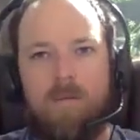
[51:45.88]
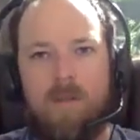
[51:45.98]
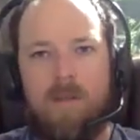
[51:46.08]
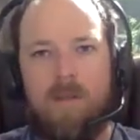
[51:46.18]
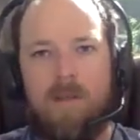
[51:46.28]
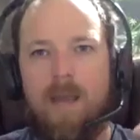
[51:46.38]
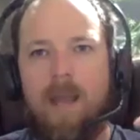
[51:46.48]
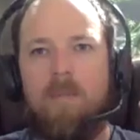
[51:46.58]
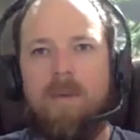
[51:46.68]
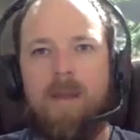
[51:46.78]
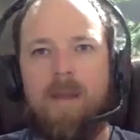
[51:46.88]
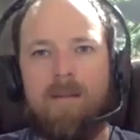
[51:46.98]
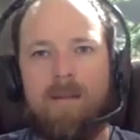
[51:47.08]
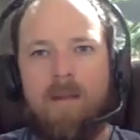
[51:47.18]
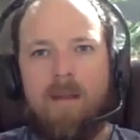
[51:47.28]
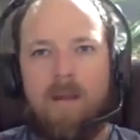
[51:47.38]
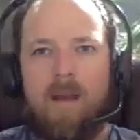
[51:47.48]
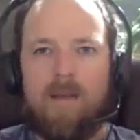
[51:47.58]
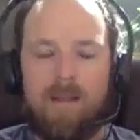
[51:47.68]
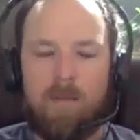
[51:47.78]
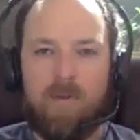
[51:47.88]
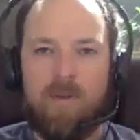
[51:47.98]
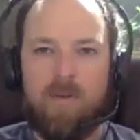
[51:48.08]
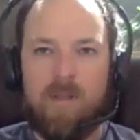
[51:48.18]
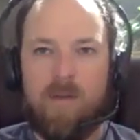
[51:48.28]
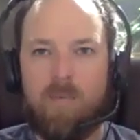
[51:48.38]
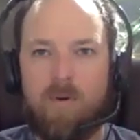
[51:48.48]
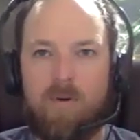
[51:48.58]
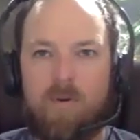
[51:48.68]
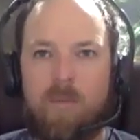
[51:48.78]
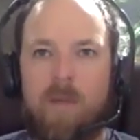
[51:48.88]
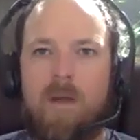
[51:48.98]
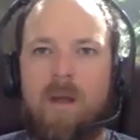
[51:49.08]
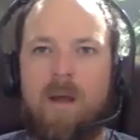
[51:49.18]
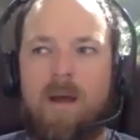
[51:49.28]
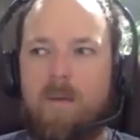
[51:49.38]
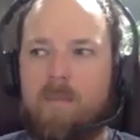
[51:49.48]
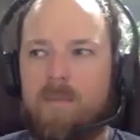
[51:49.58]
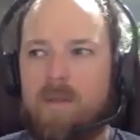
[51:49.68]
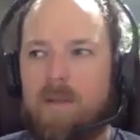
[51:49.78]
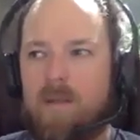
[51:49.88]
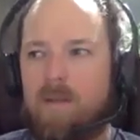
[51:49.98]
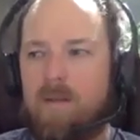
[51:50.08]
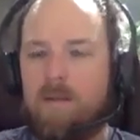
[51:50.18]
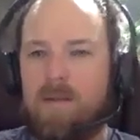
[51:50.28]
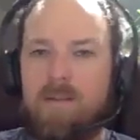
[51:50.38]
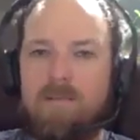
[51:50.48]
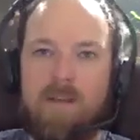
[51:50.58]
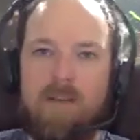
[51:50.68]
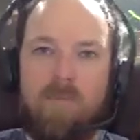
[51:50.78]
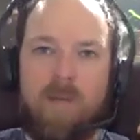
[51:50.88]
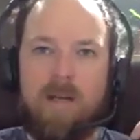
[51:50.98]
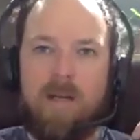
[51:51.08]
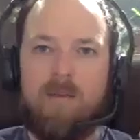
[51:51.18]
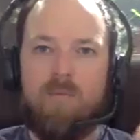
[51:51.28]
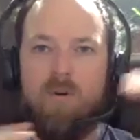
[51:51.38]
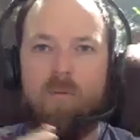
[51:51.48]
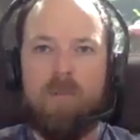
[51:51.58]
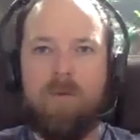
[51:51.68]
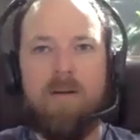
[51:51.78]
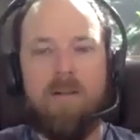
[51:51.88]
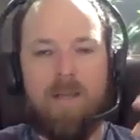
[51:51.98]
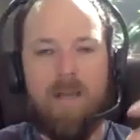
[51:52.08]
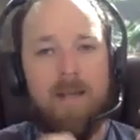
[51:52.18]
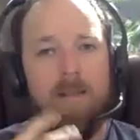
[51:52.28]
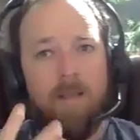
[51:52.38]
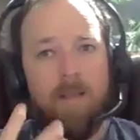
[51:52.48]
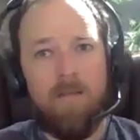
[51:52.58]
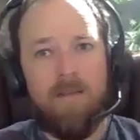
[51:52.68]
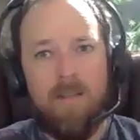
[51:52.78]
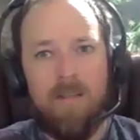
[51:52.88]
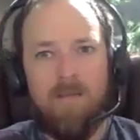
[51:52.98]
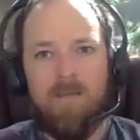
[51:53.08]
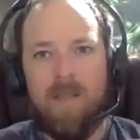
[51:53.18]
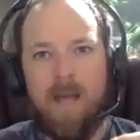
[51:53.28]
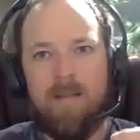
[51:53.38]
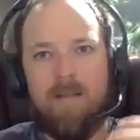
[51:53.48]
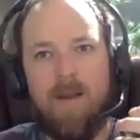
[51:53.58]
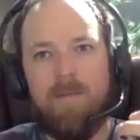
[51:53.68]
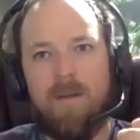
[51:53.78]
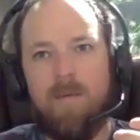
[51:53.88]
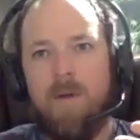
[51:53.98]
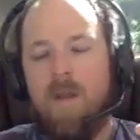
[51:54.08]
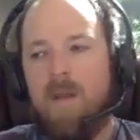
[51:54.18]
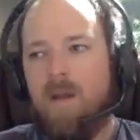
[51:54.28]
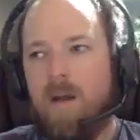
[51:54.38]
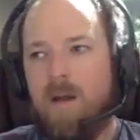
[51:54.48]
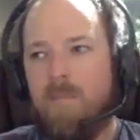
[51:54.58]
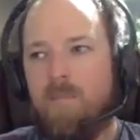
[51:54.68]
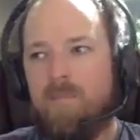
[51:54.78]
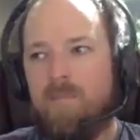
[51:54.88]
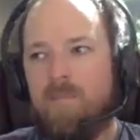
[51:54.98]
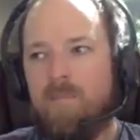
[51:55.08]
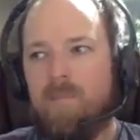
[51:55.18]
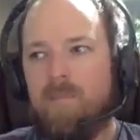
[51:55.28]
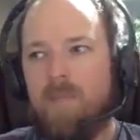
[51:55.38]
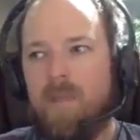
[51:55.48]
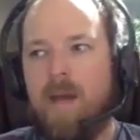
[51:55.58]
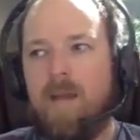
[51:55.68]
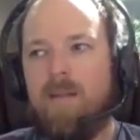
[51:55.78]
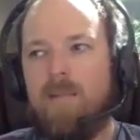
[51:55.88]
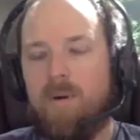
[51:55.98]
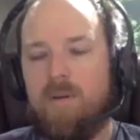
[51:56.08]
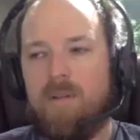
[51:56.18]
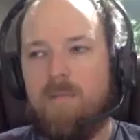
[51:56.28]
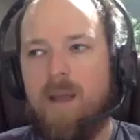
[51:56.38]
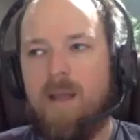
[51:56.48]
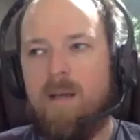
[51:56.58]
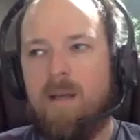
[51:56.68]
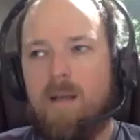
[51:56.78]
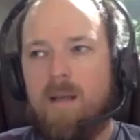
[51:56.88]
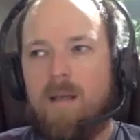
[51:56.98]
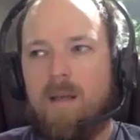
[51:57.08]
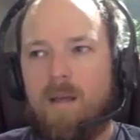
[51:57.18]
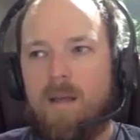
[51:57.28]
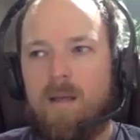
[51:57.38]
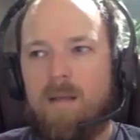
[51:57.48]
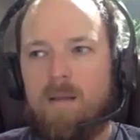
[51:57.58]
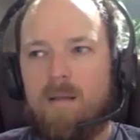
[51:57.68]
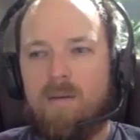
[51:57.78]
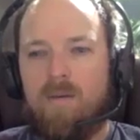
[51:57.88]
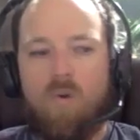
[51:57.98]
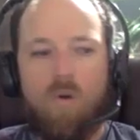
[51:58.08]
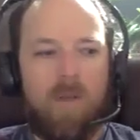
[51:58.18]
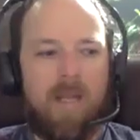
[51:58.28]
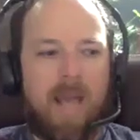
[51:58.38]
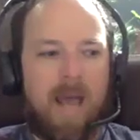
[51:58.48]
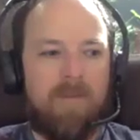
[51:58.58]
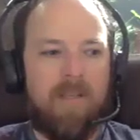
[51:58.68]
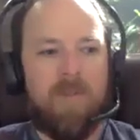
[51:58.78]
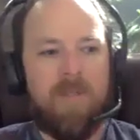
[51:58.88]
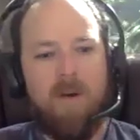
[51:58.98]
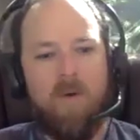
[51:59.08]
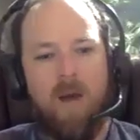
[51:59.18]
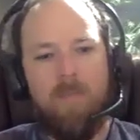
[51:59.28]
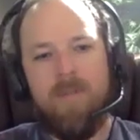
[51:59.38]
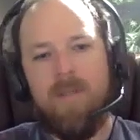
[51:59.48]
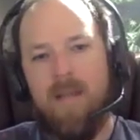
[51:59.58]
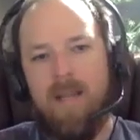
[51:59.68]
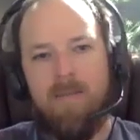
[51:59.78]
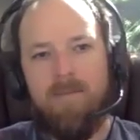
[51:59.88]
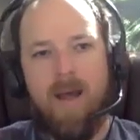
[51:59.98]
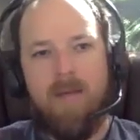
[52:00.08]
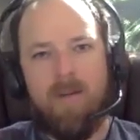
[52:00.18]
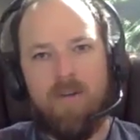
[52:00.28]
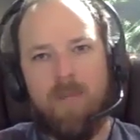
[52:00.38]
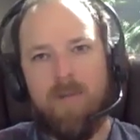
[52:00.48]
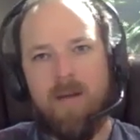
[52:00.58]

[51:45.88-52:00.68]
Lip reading: the ambient temperatures in the room, the shifting humidity in the room compared to the cage. Like they're sensitive to that stuff. So um, yeah, this person might normally have temps that go up to 85 and drop